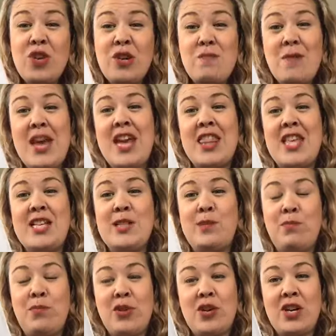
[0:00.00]
could make this
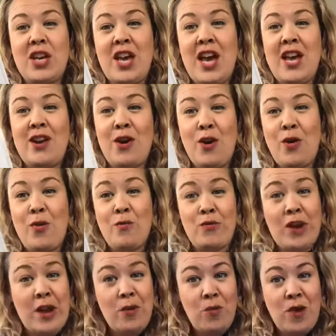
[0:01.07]
book at home,
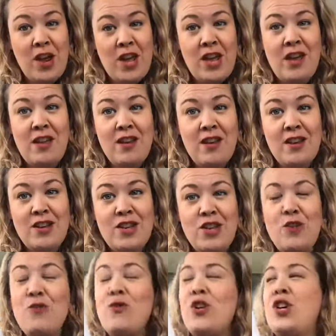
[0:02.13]
right, Wyatt?
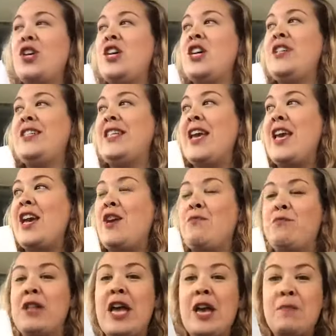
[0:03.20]
You could take a
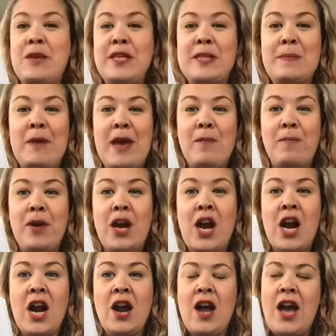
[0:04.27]
blank piece of
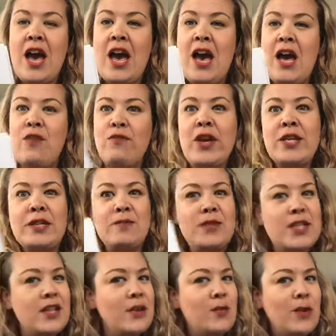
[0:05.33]
paper and write some
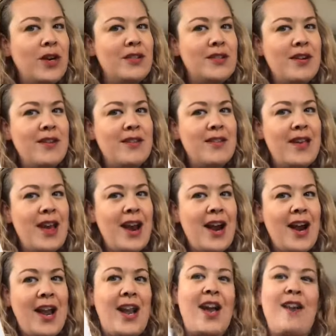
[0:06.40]
silly words on
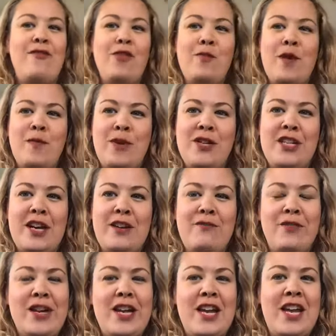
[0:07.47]
there and have your mommy or daddy
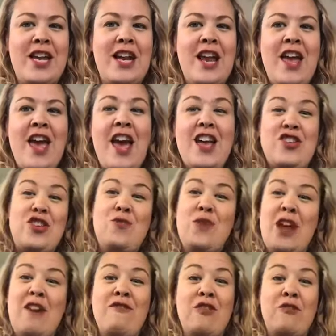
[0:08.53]
read it, and you would
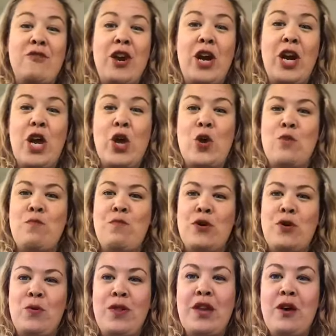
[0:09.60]
have your very own
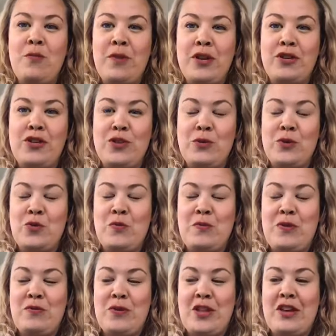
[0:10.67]
book without pictures, which would
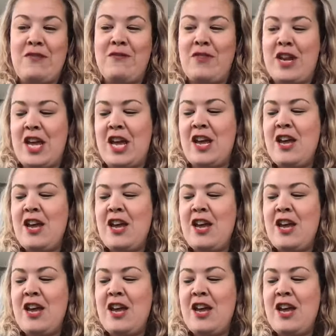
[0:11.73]
be really funny.